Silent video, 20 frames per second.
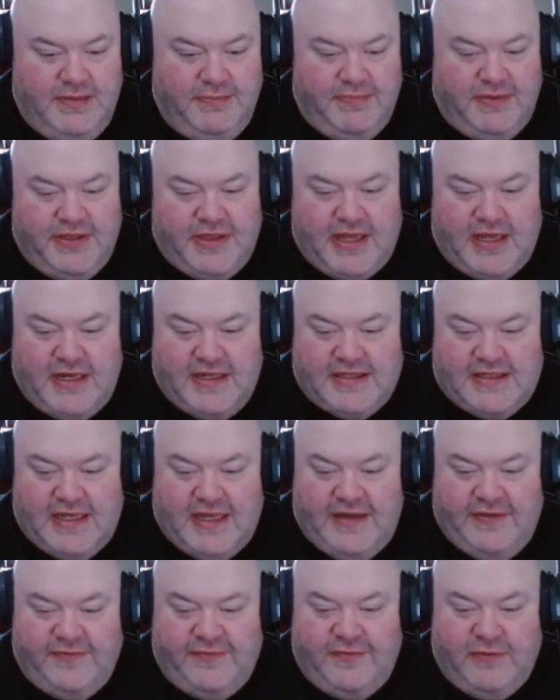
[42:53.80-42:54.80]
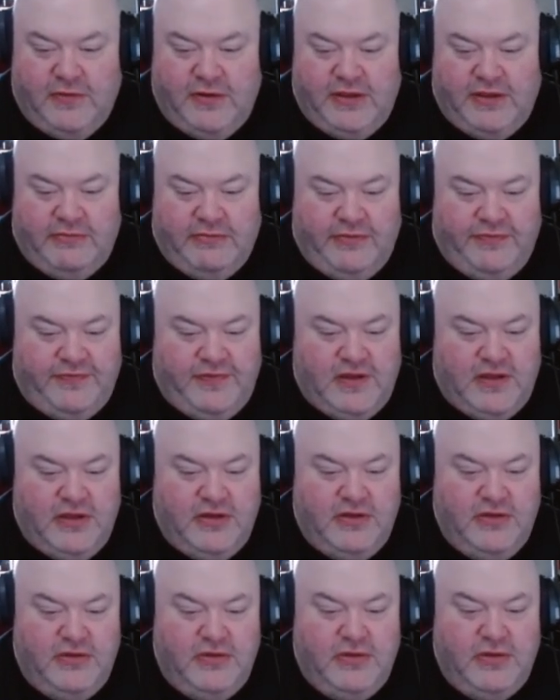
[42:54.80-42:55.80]
But that is it for the
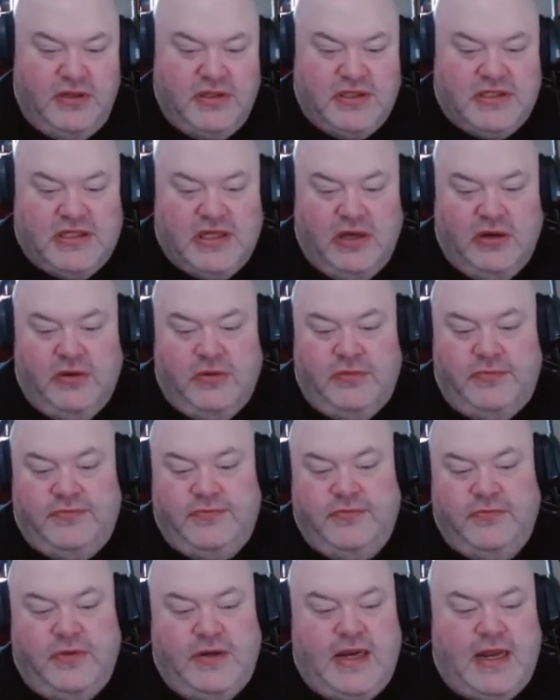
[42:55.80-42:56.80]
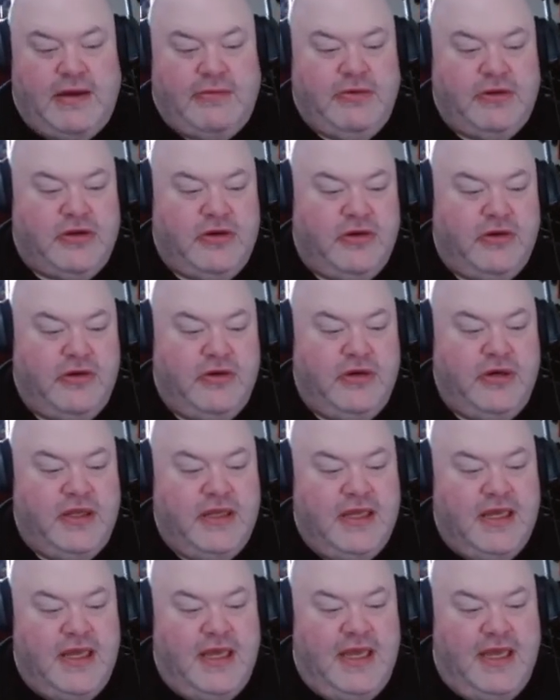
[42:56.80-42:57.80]
review. So when I return,
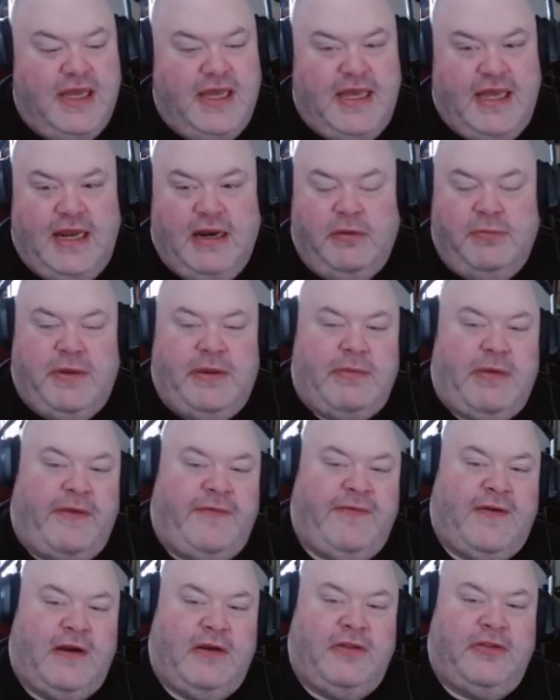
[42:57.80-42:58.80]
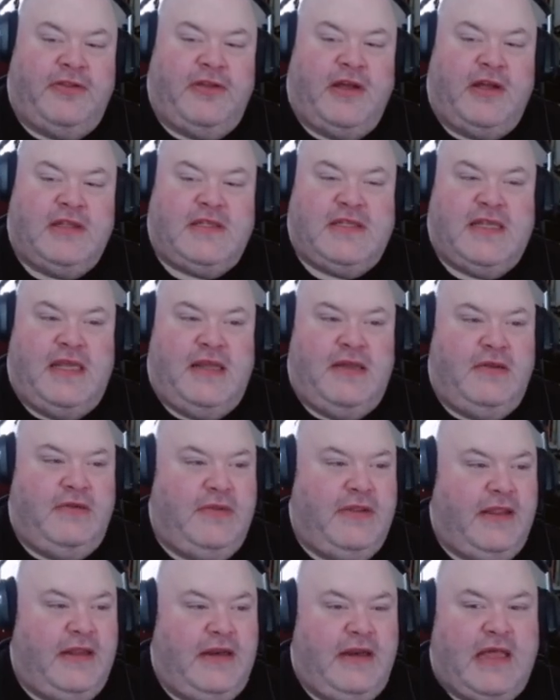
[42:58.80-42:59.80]
it'll be my final thoughts,
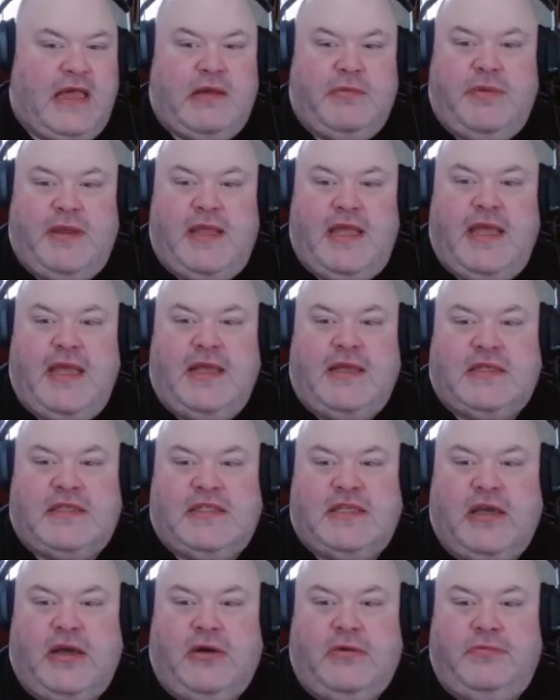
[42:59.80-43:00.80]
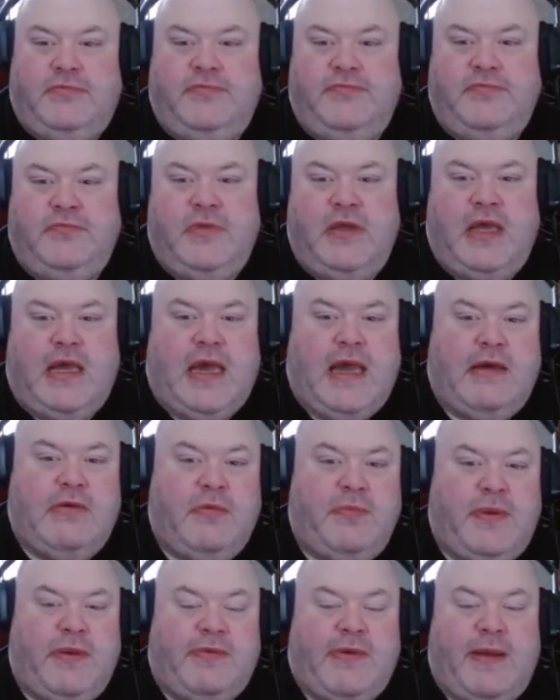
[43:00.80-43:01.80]
and then that'll be it. So I will
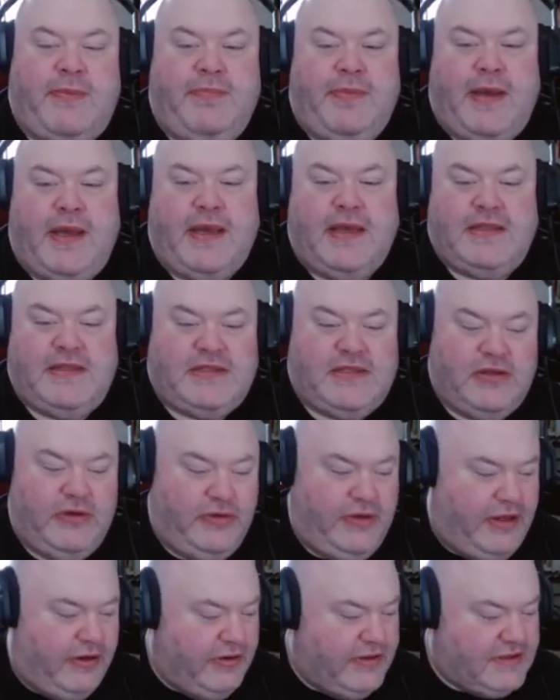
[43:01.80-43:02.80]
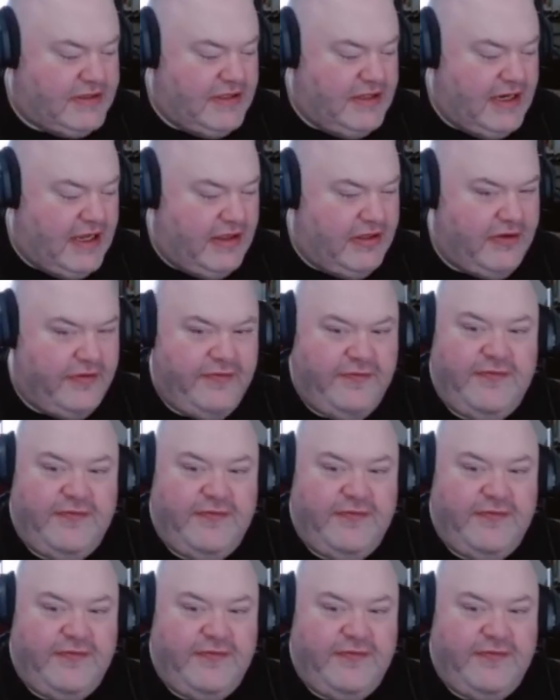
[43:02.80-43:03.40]
be right back. So here's another